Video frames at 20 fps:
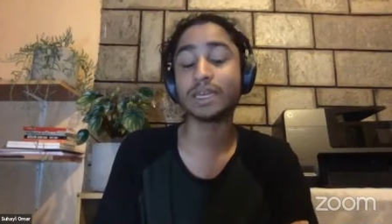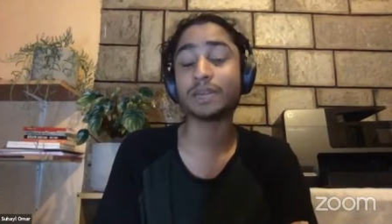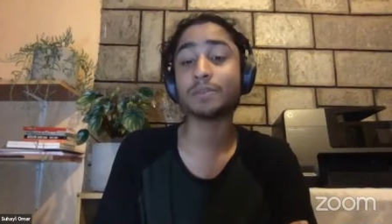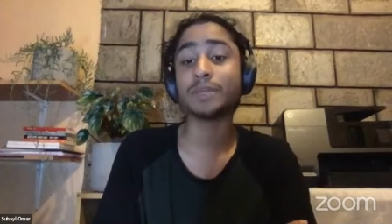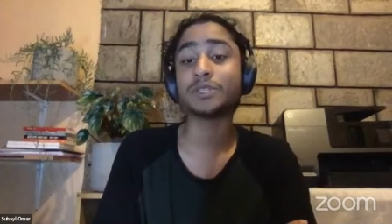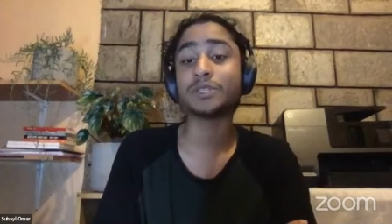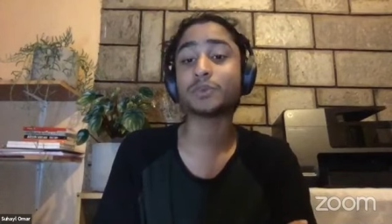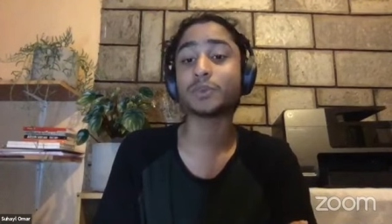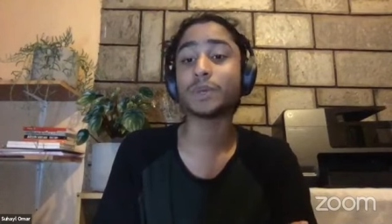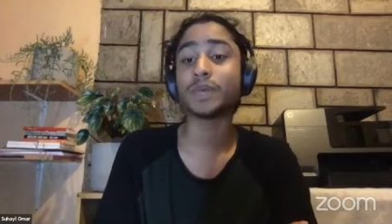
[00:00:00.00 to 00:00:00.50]
It
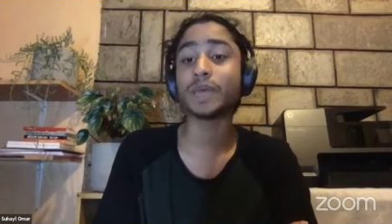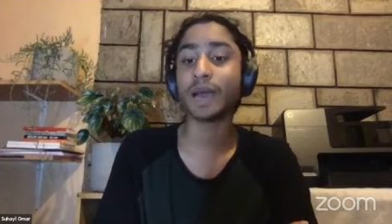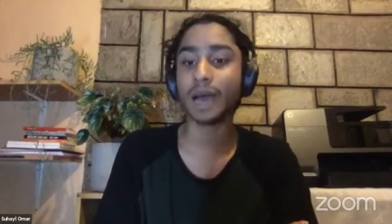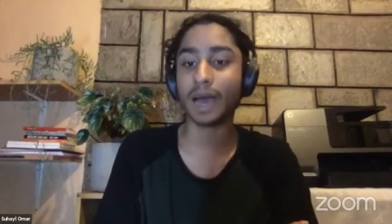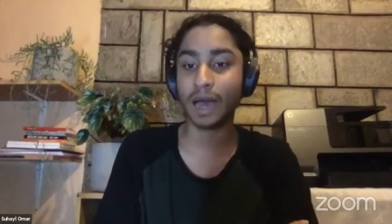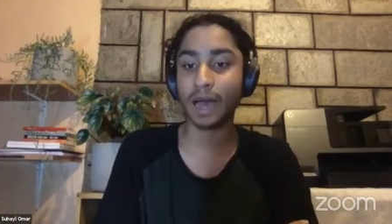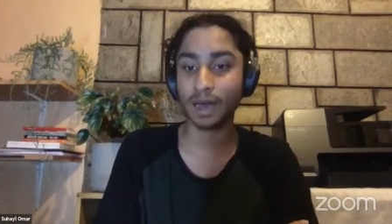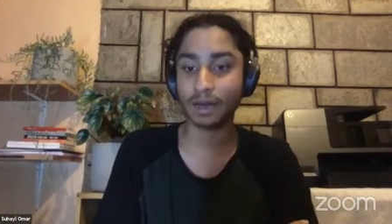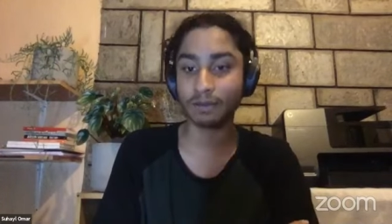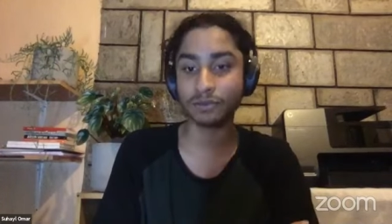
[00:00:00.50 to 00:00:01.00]
means we
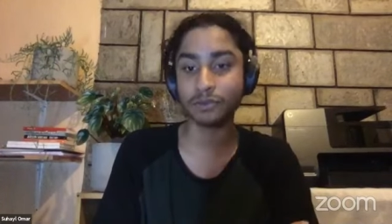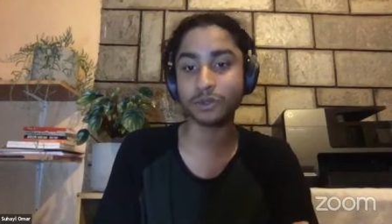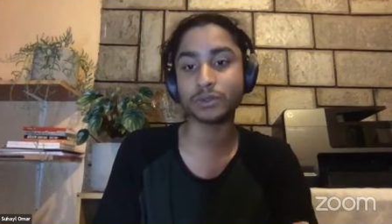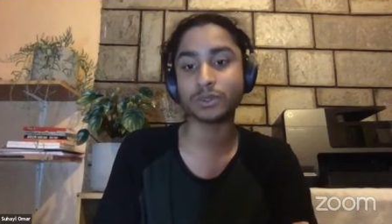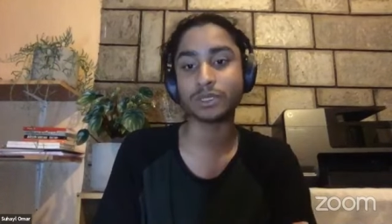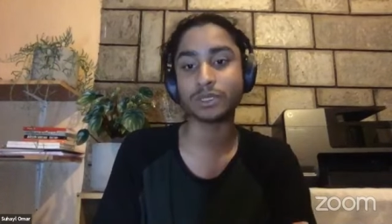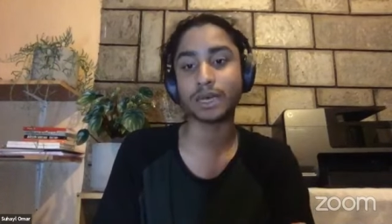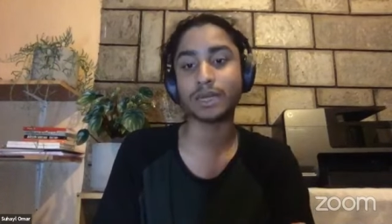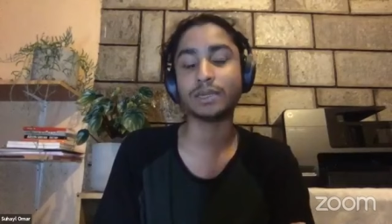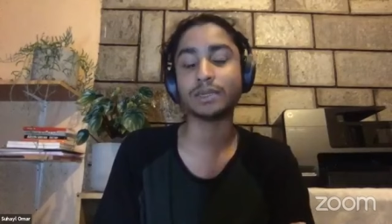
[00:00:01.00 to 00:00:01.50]
have to
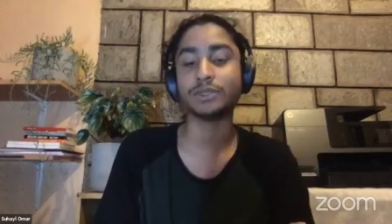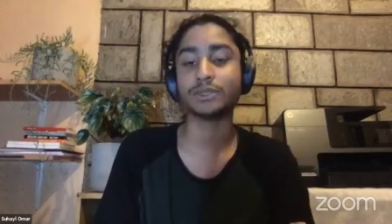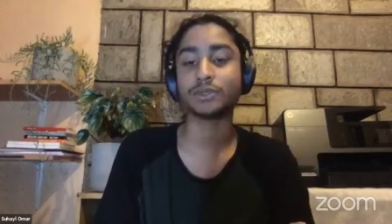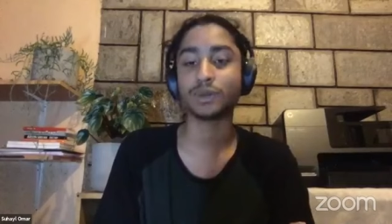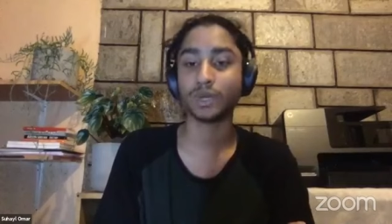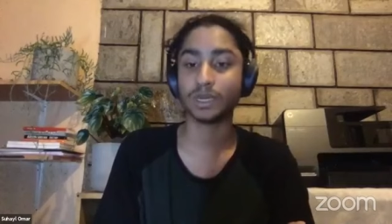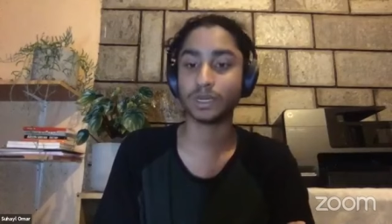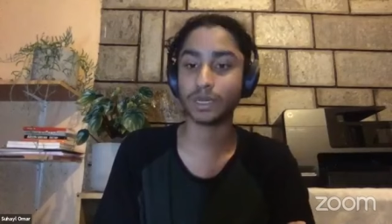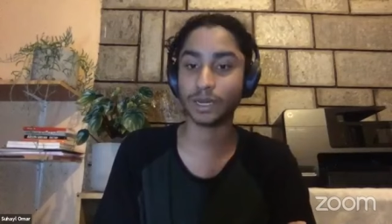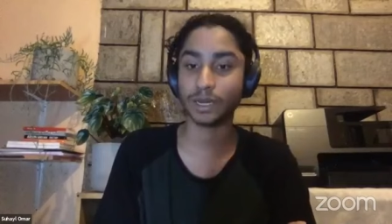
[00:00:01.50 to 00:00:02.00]
stand in
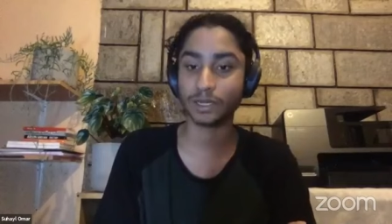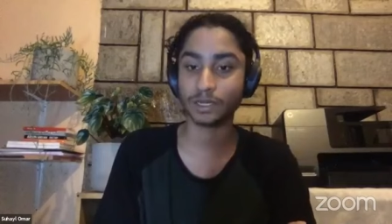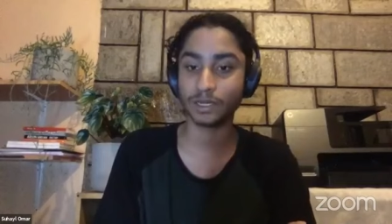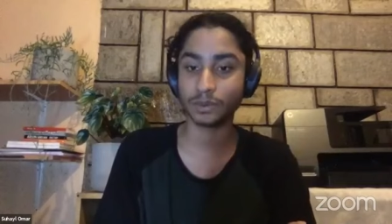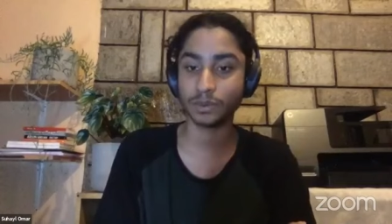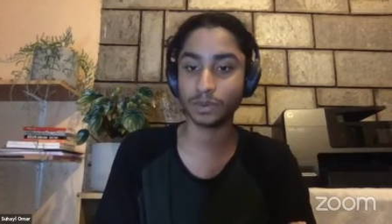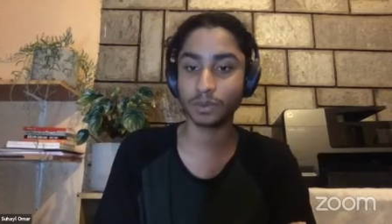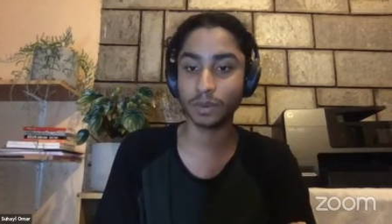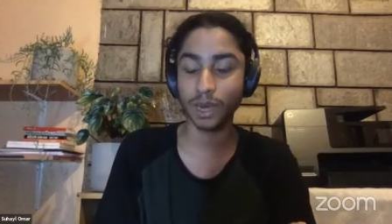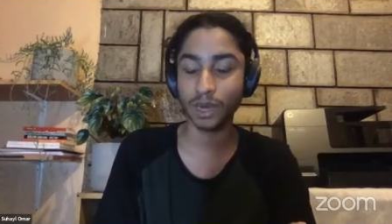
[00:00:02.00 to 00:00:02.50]
solidarity
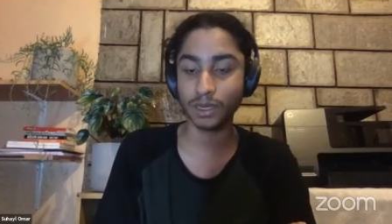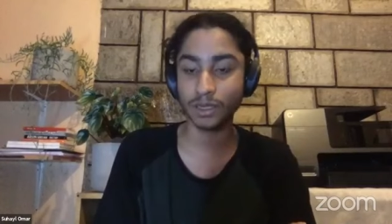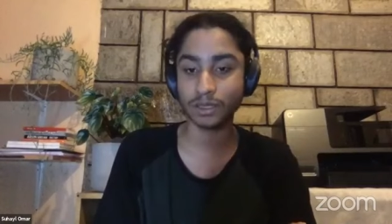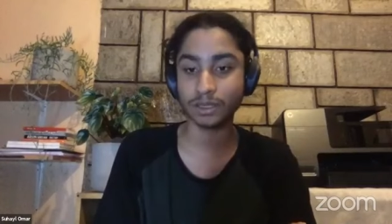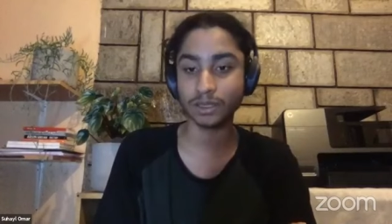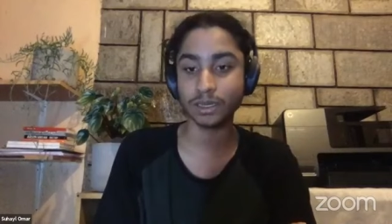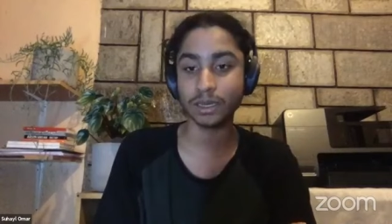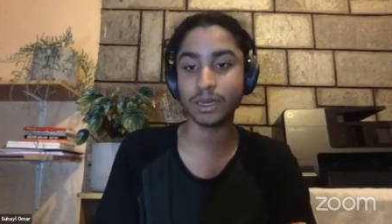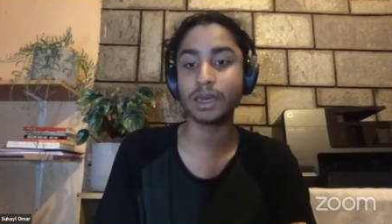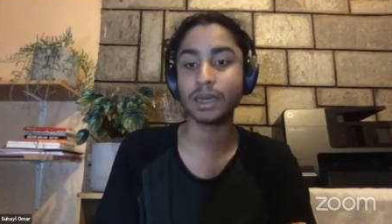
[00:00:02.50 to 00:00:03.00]
with
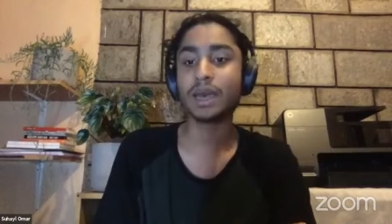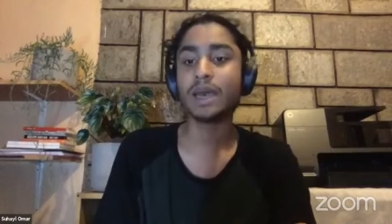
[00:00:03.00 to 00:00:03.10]
Palestine.